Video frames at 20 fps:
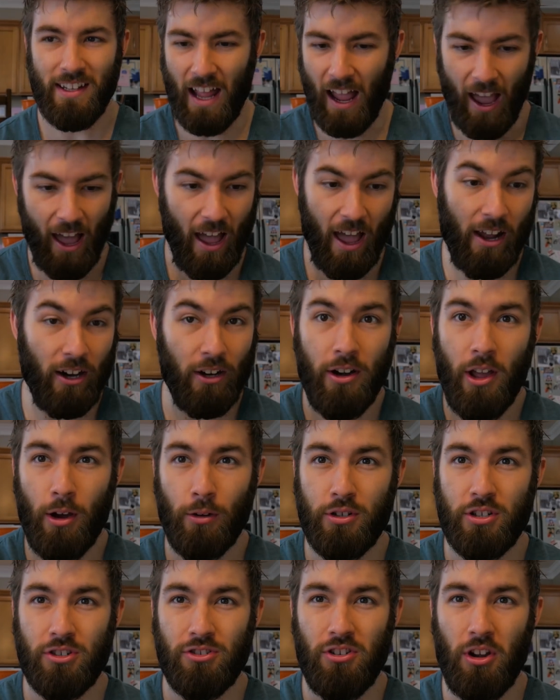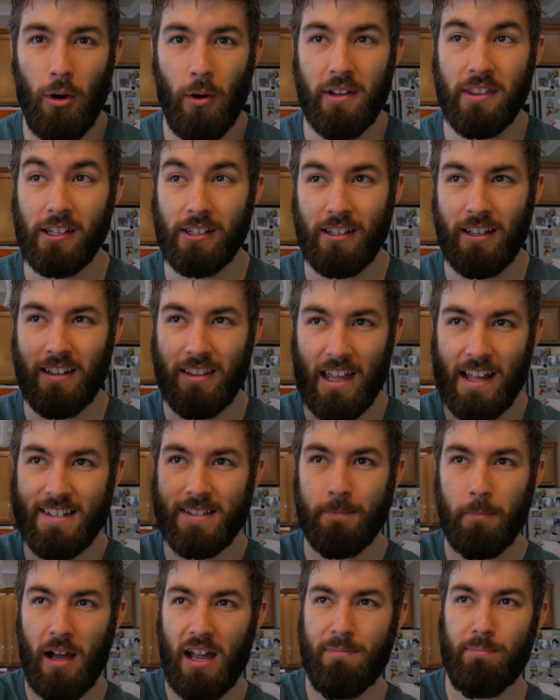I don't know, just knowing that that's
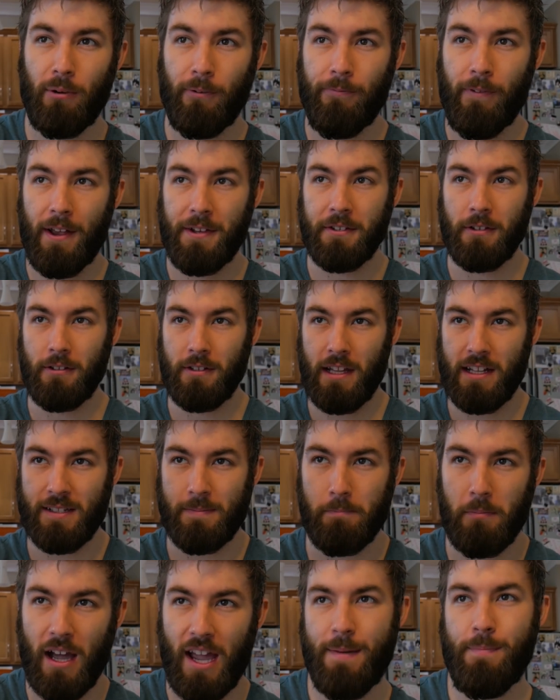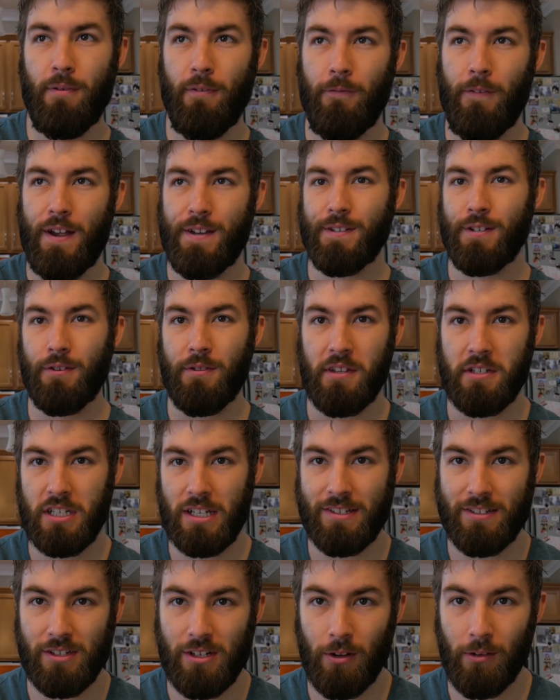my professor and that's my professor that
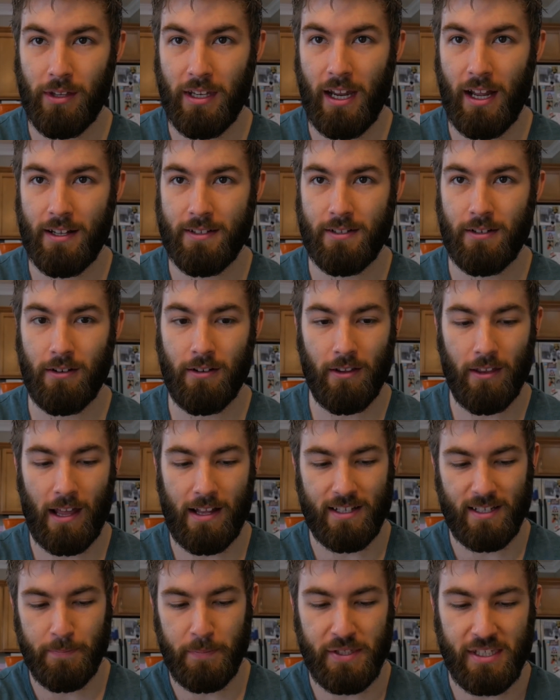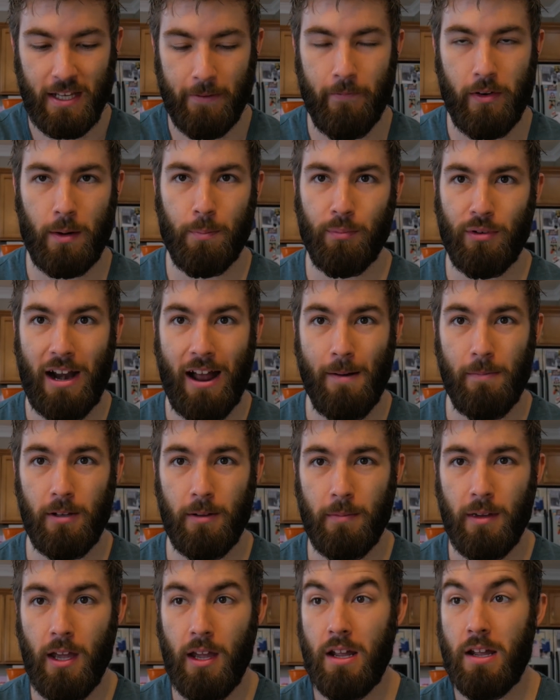doesn't know the answer to that specific problem.